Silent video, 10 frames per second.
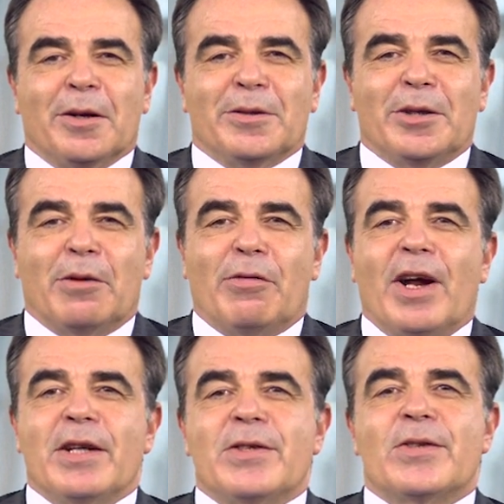Dear
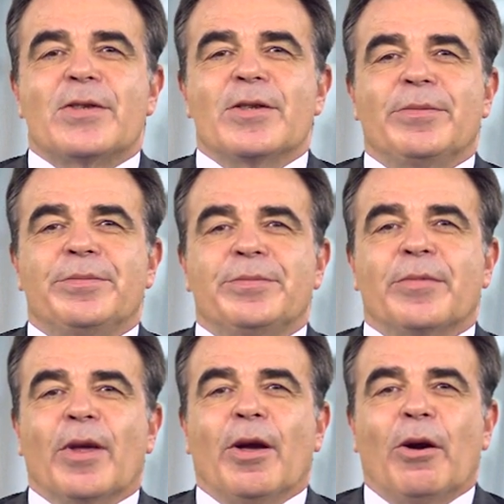friends,
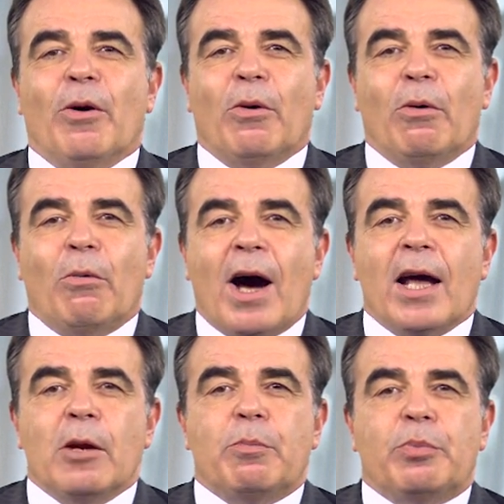
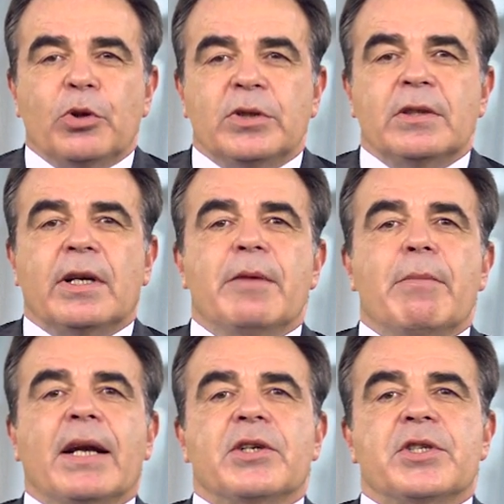while prudently
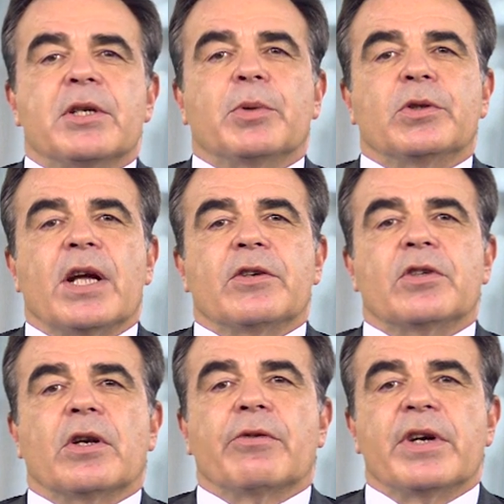managing
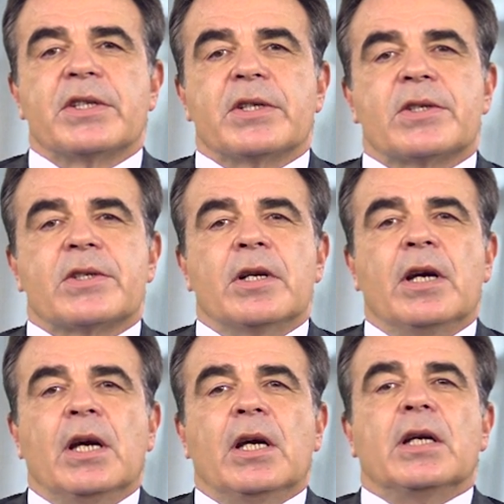potential risks,
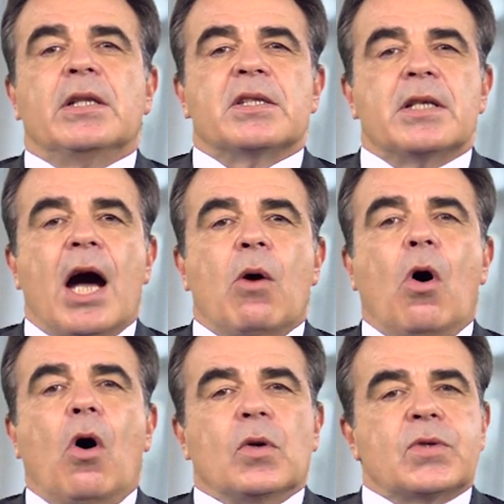it is now
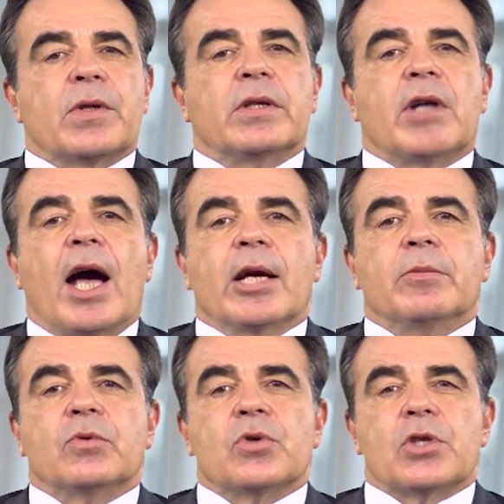also the
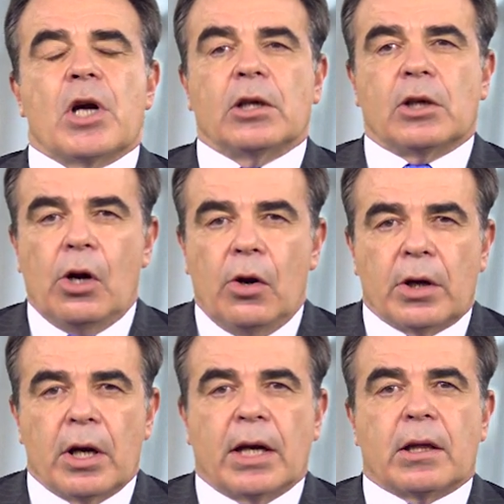time to start
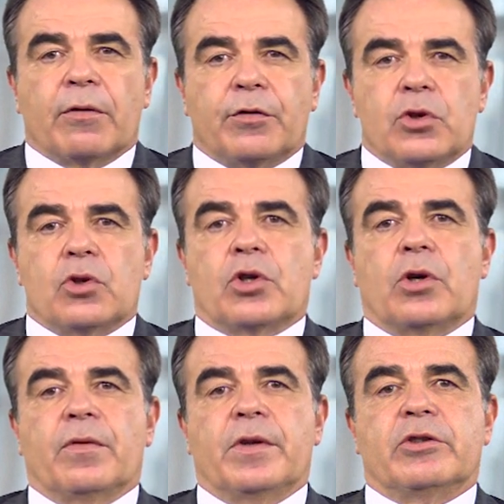looking at the
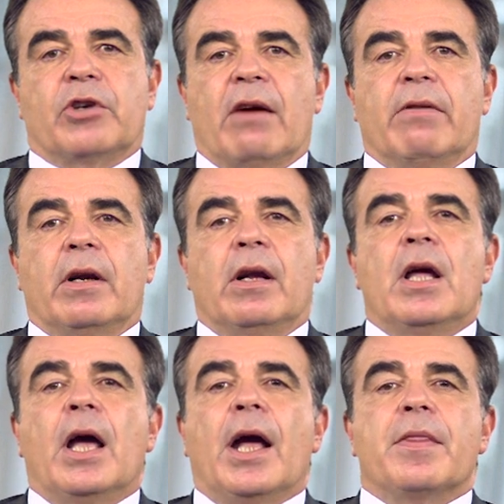future of the travel
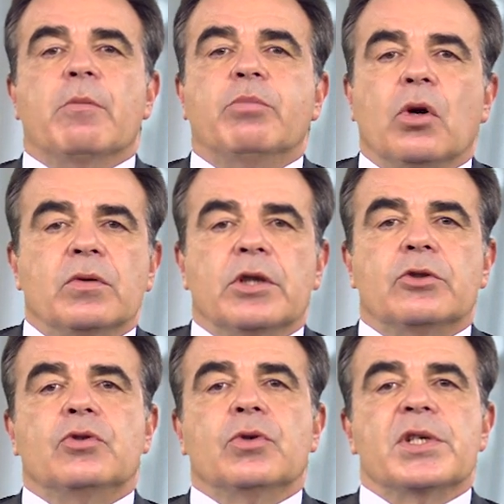and the broader
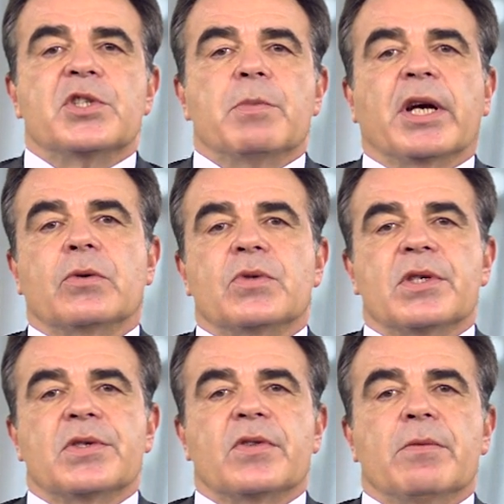tourism
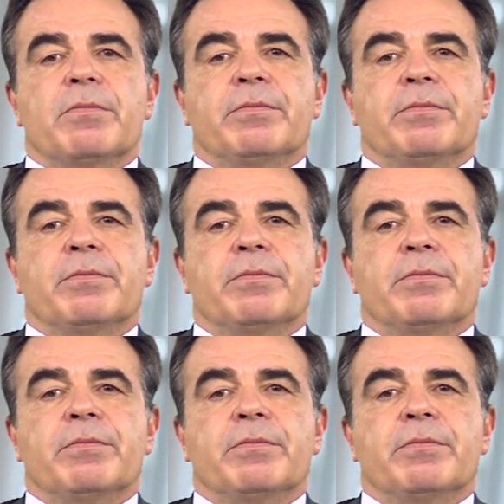ecosystem.